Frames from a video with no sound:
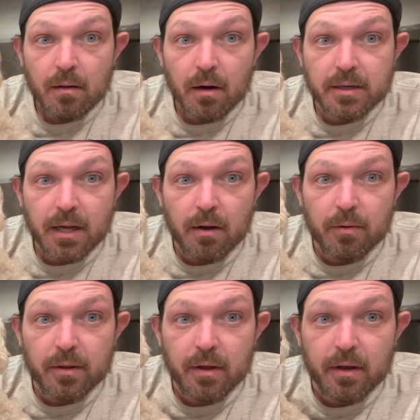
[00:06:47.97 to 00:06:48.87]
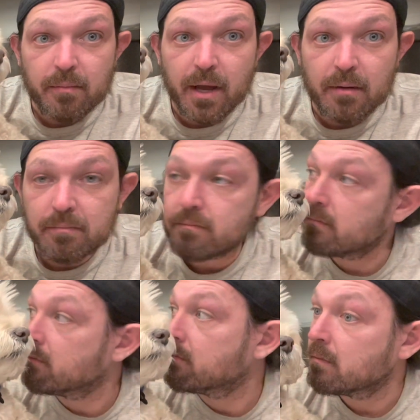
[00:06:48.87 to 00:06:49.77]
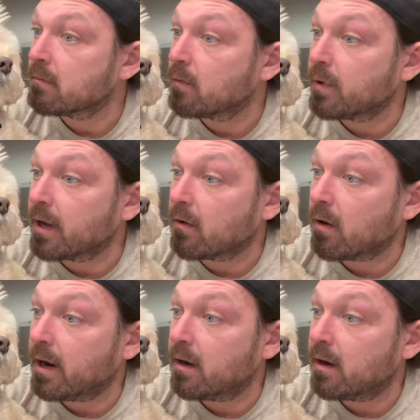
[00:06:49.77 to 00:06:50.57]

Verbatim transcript: All right, Taco, what are you thinking, man? We getting cray